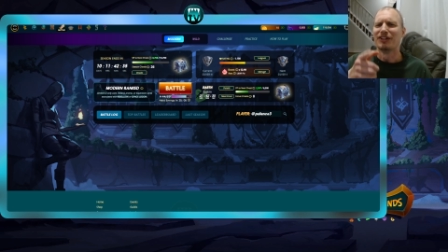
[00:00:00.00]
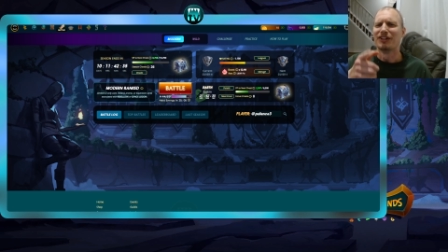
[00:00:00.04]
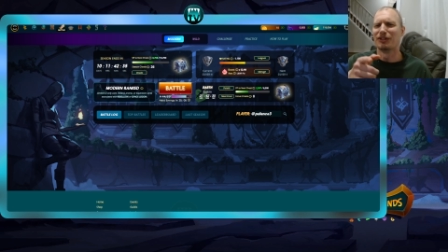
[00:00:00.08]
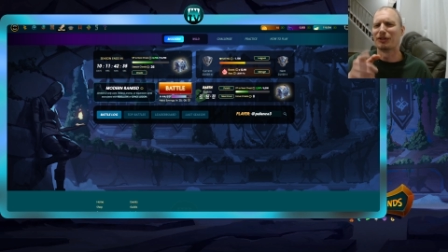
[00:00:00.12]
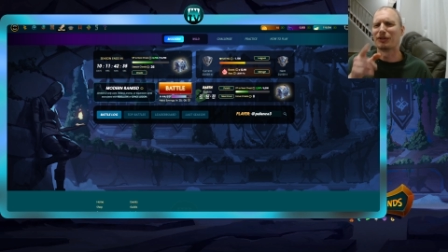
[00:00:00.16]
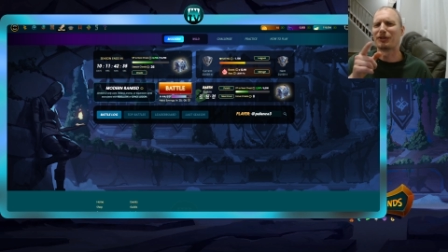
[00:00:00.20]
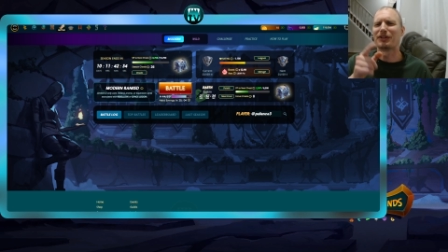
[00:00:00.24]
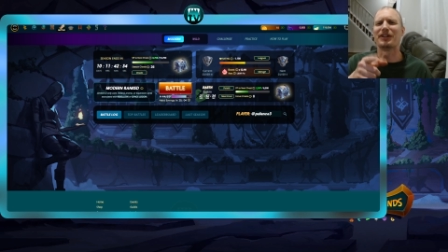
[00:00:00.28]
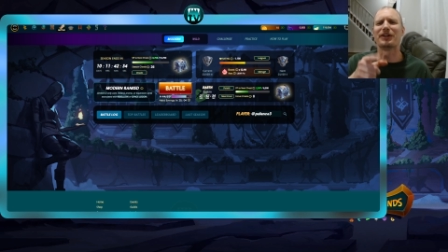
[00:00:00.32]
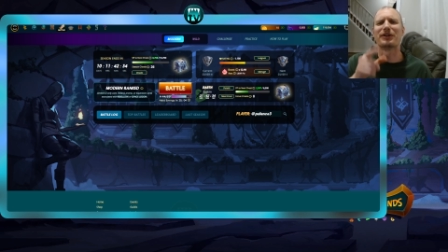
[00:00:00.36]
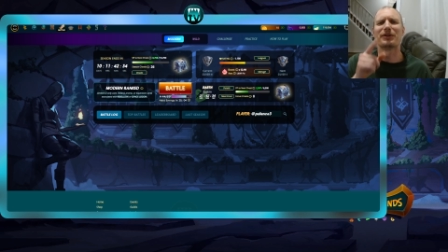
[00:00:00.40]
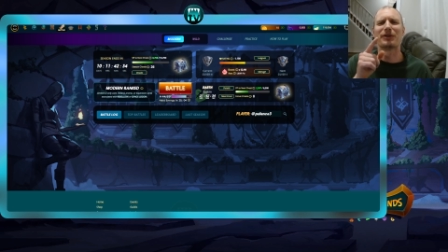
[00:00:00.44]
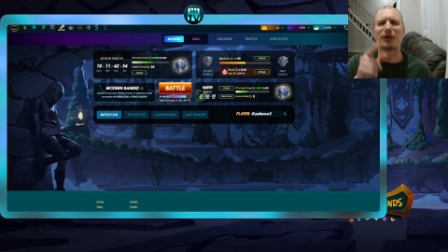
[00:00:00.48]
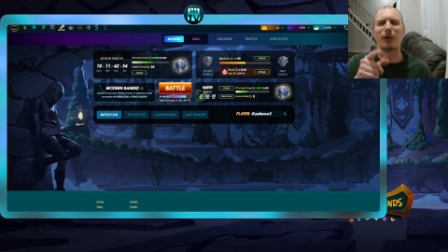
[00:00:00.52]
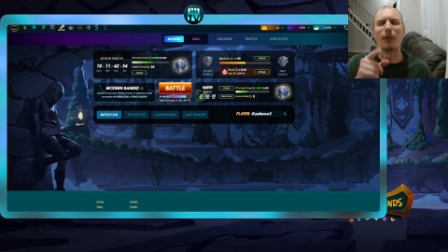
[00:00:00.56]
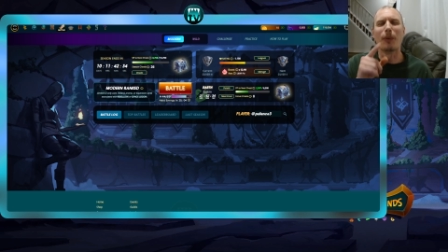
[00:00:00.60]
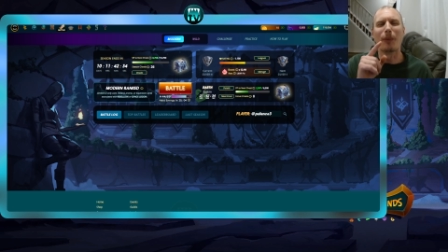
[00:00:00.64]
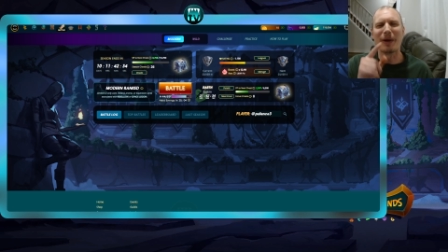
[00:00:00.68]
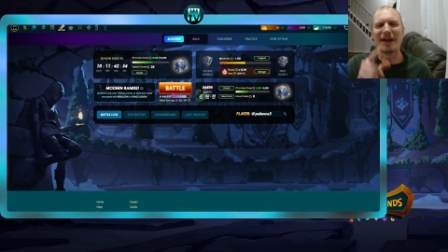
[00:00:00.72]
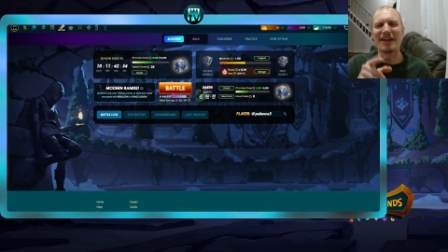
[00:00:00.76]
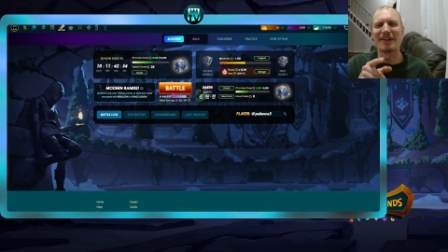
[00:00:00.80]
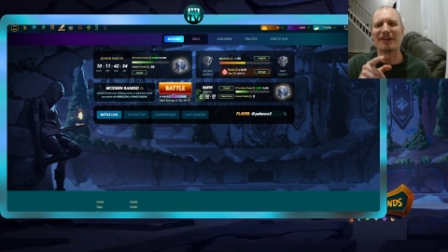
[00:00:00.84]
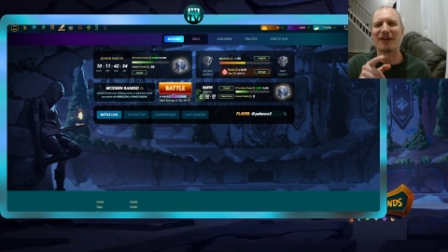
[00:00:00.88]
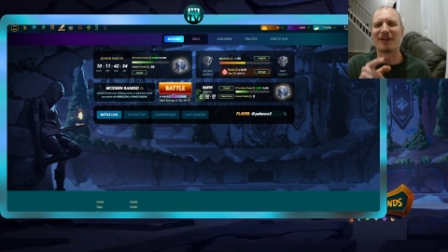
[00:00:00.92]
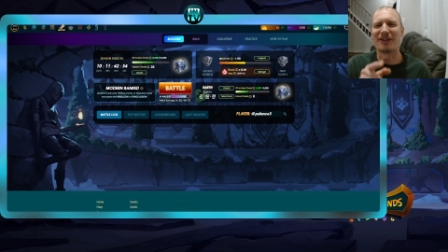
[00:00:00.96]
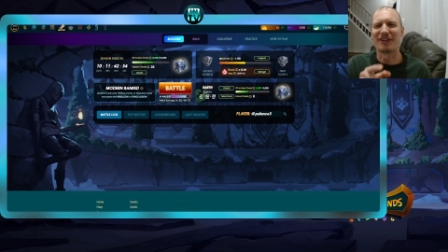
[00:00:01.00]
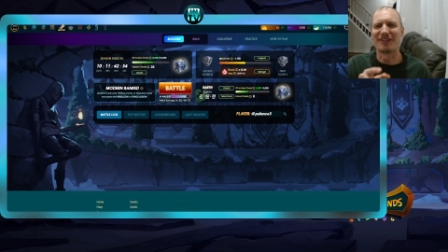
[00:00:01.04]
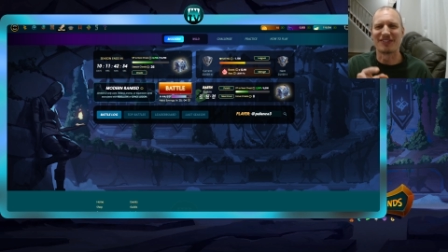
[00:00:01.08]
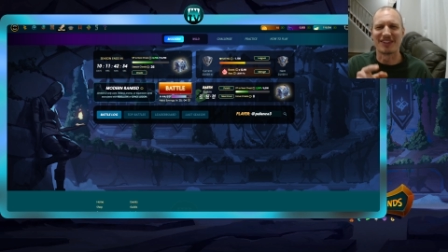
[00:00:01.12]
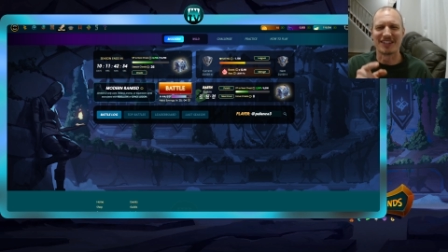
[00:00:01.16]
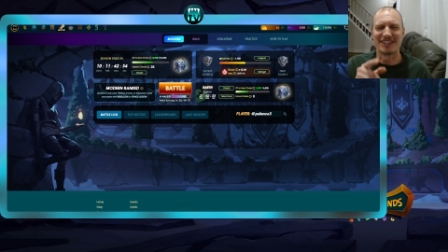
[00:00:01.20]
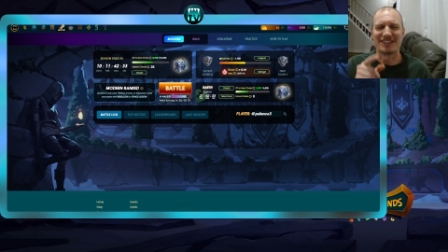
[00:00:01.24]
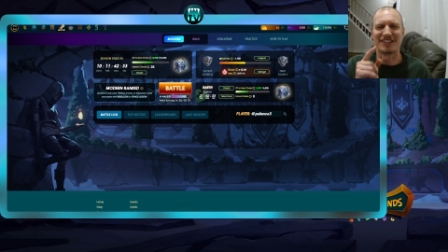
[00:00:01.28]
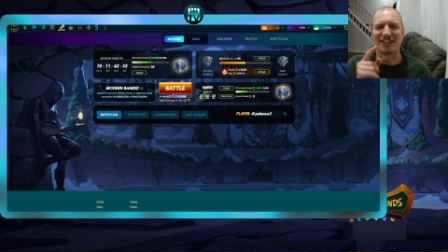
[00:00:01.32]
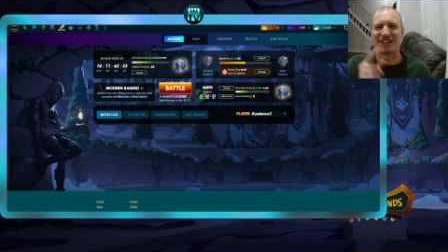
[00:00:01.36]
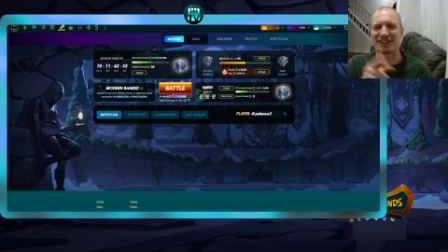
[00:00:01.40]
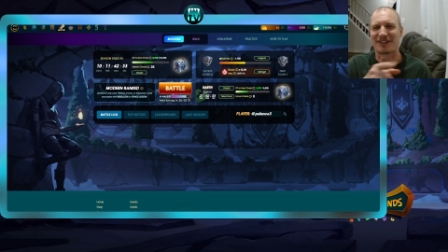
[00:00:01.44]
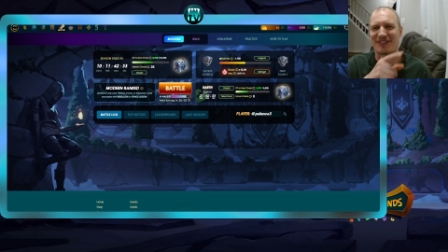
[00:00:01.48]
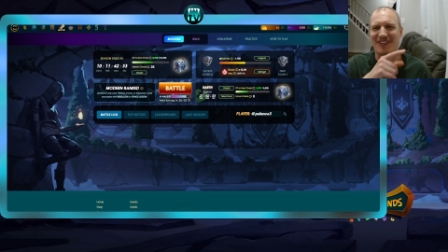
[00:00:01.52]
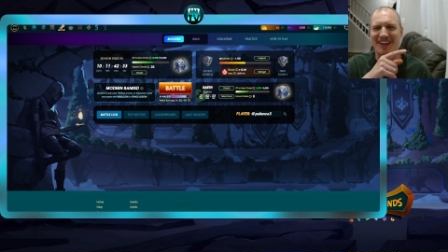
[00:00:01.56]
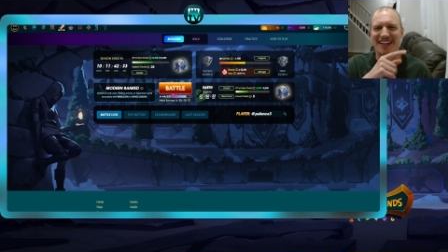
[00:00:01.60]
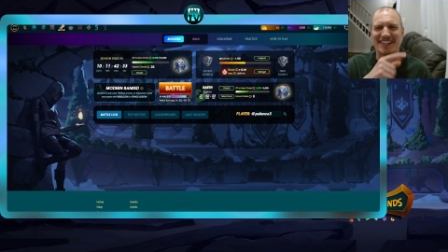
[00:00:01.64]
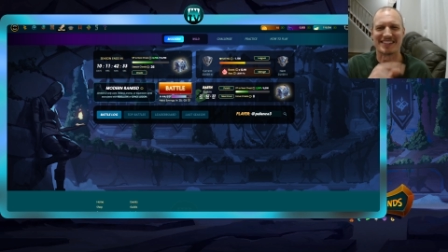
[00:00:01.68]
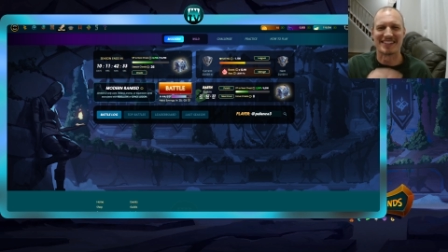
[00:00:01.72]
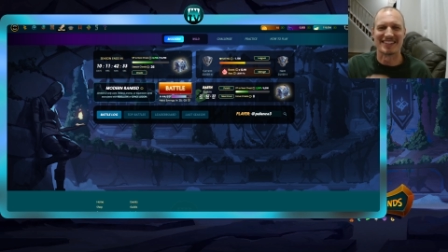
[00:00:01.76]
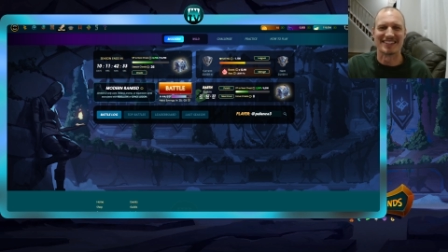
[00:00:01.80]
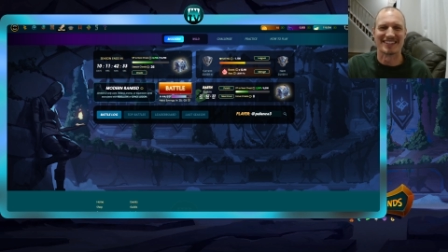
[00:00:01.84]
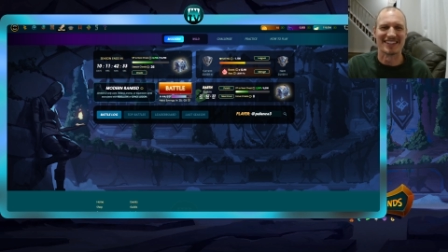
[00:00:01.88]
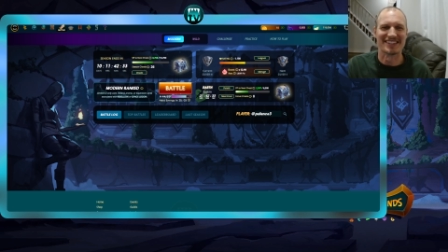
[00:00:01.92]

you're here to win all of the duck races,